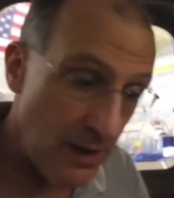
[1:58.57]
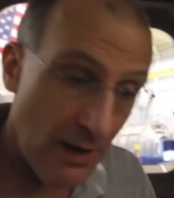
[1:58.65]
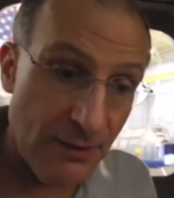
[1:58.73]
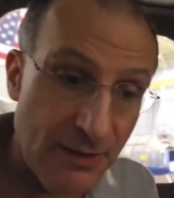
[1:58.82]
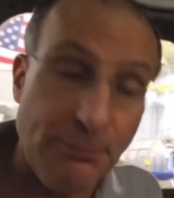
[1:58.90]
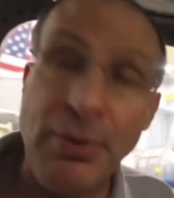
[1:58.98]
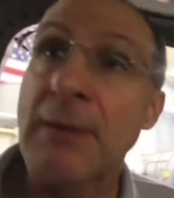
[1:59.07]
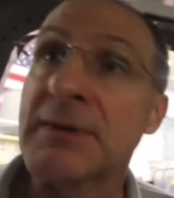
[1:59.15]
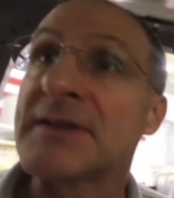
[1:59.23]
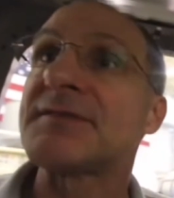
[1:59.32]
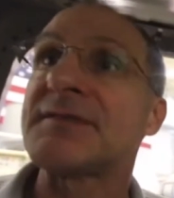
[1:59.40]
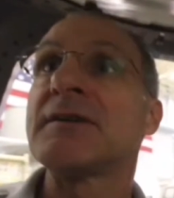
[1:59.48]
would
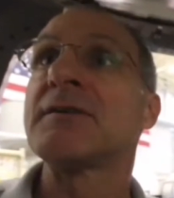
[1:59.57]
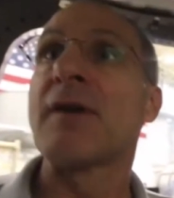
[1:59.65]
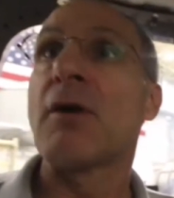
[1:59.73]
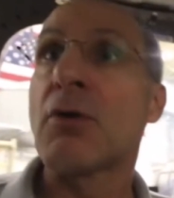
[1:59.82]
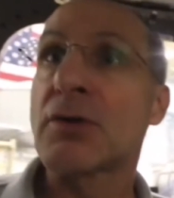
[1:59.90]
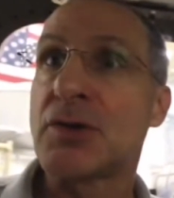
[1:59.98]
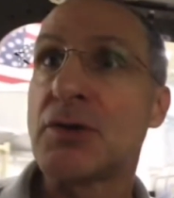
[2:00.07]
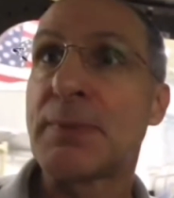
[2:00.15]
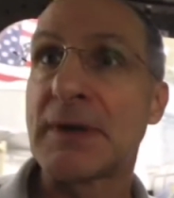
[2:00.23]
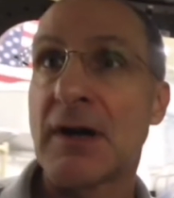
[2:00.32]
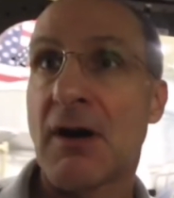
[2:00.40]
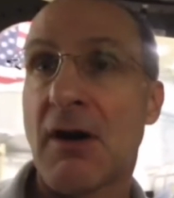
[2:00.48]
probably seal the whole
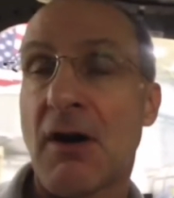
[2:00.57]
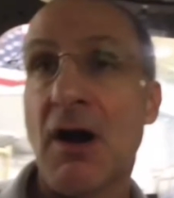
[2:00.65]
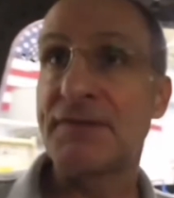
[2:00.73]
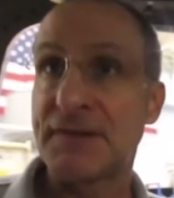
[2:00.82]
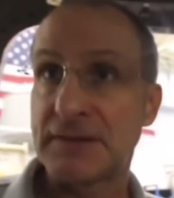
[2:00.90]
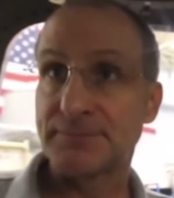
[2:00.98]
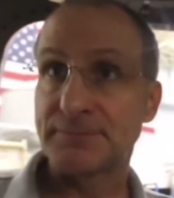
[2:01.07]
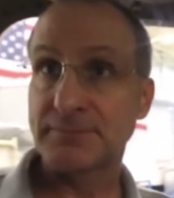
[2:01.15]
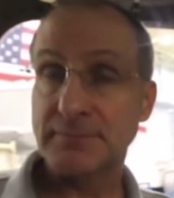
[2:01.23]
cupola off,